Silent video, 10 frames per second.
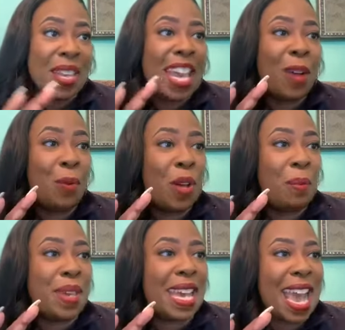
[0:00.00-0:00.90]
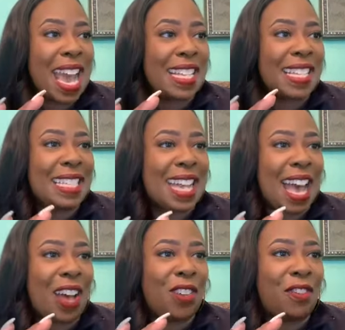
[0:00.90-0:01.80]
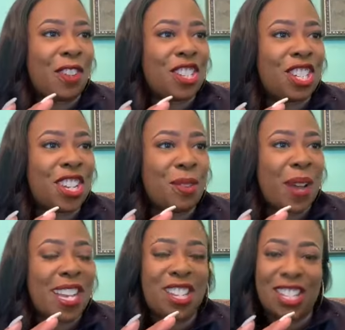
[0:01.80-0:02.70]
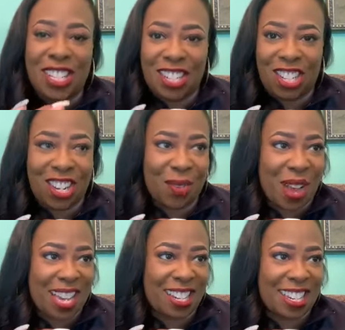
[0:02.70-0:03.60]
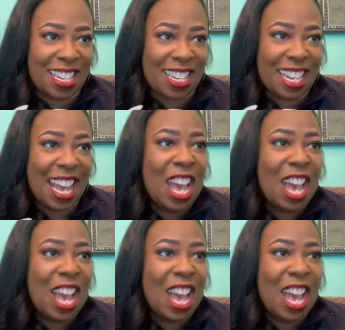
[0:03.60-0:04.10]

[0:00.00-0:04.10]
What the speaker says: It will be handed down for generation to generation.